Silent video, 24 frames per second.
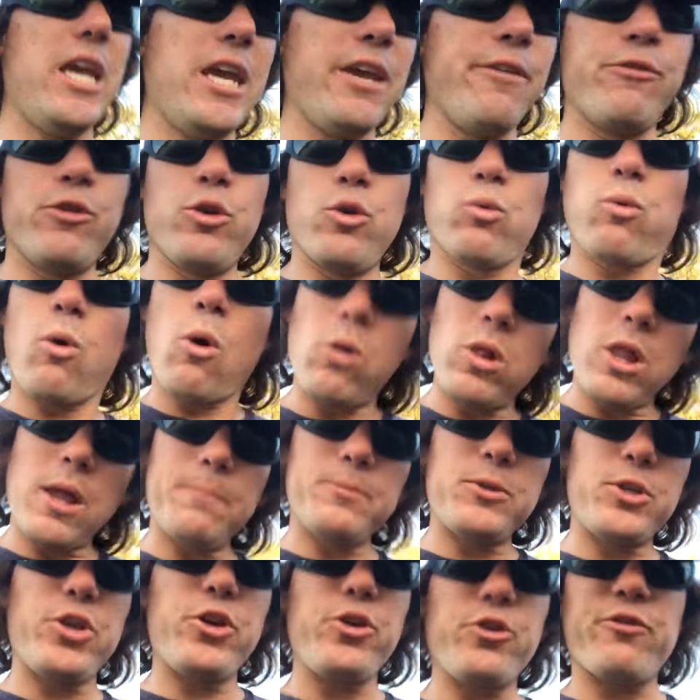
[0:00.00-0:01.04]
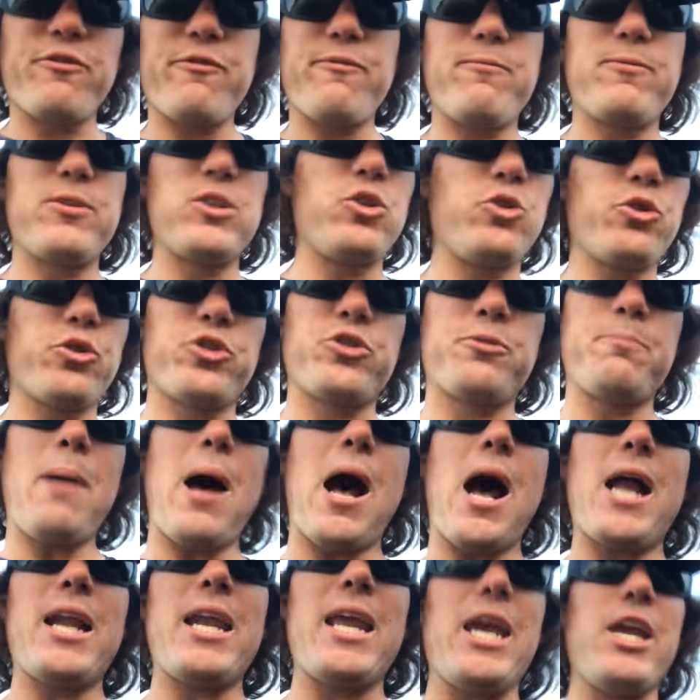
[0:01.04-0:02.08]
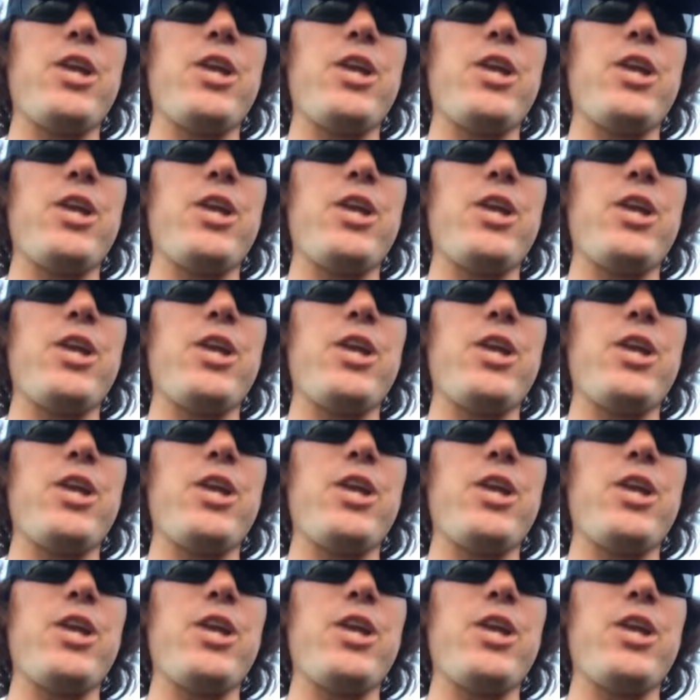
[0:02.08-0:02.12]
if you roll up to your your spot